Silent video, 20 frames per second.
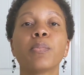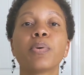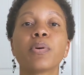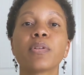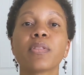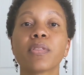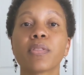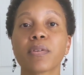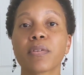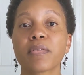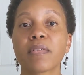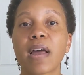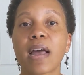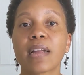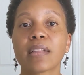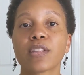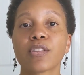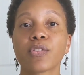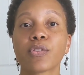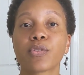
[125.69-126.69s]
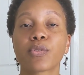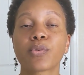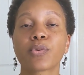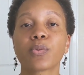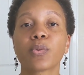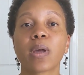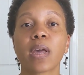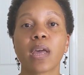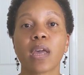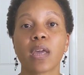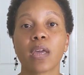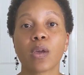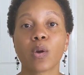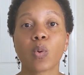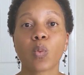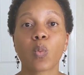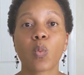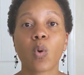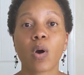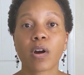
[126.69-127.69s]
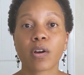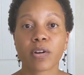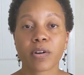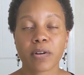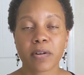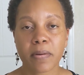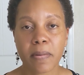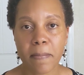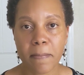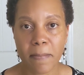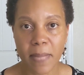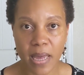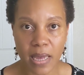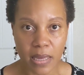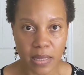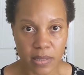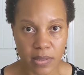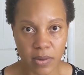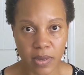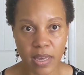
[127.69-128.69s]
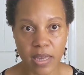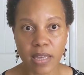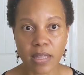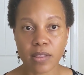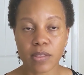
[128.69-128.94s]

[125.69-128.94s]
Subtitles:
put the rats through a water maze, okay?